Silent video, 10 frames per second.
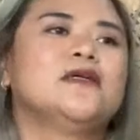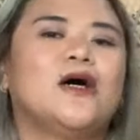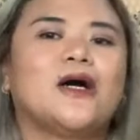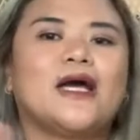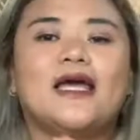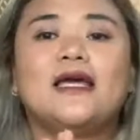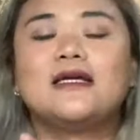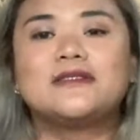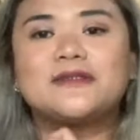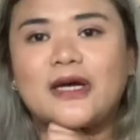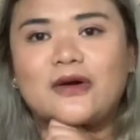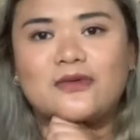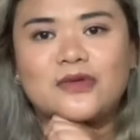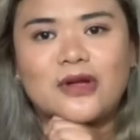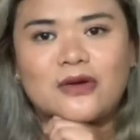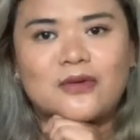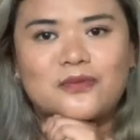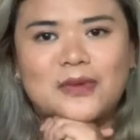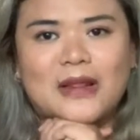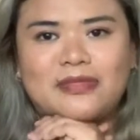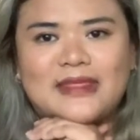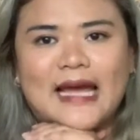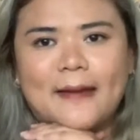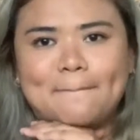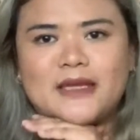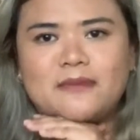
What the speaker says: Okay, so no, well, that.